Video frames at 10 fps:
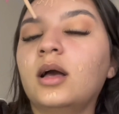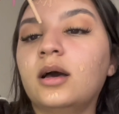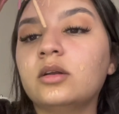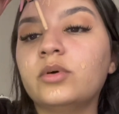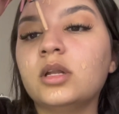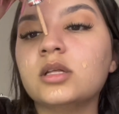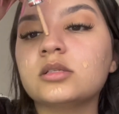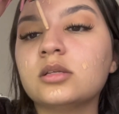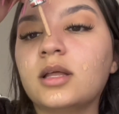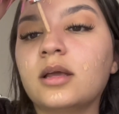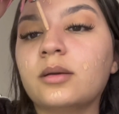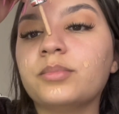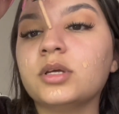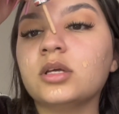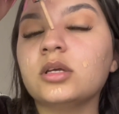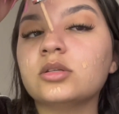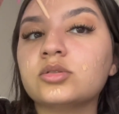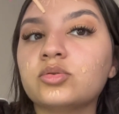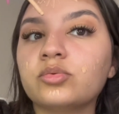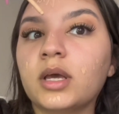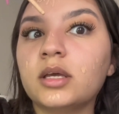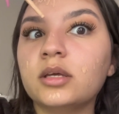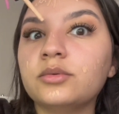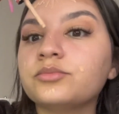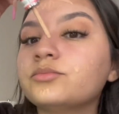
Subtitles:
I don't want it to like be too cakey.